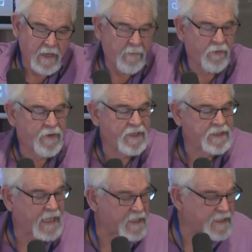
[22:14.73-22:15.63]
I want to read
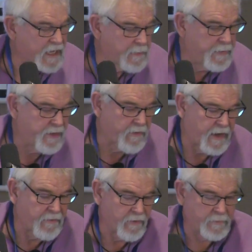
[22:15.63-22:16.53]
this out of 2 Peter.
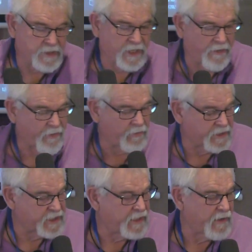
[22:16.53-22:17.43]
I don't know. I'm just going to throw
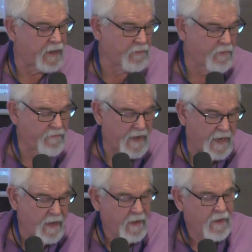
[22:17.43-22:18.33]
this in there. I don't know
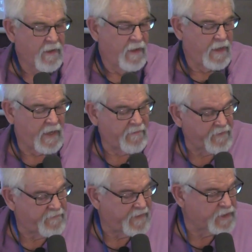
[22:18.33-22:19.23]
if
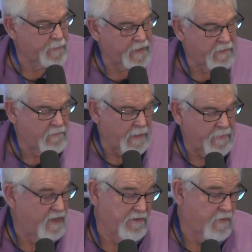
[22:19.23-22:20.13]
it fits, but I
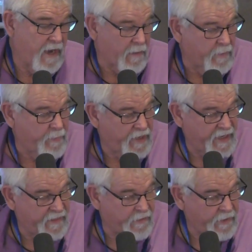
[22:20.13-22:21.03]
don't care. I'm going to put it
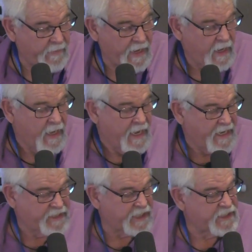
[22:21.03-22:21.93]
in there anyway. He
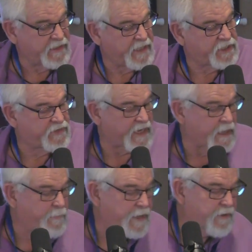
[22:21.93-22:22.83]
says in this
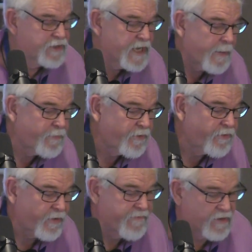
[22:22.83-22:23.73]
2 Peter chapter
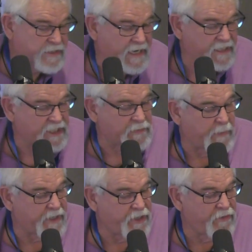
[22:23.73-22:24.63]
3, verse 8, he says,
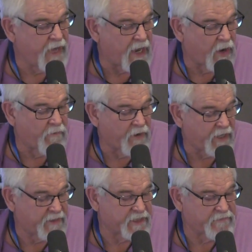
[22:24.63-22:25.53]
but do not
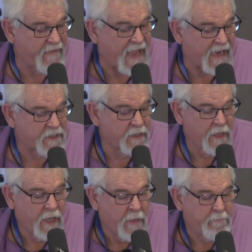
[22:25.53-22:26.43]
overlook this fact,
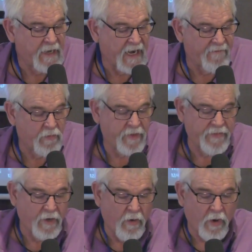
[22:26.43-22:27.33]
beloved. With
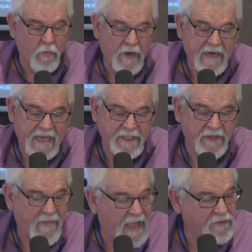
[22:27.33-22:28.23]
the Lord, one day is
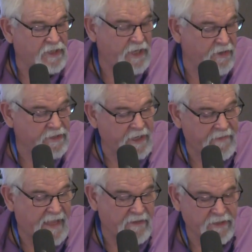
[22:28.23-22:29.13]
1,000 years, and
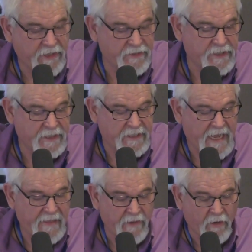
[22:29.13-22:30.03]
1,000 years is a
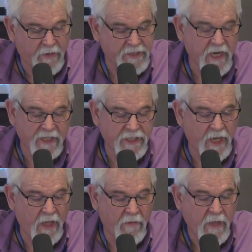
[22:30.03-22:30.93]
day. The Lord is not
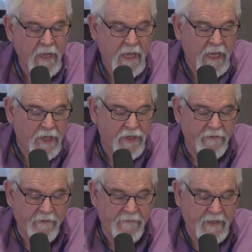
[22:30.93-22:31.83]
slow to
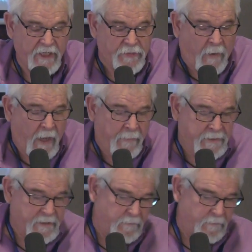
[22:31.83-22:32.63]
fulfill his promise.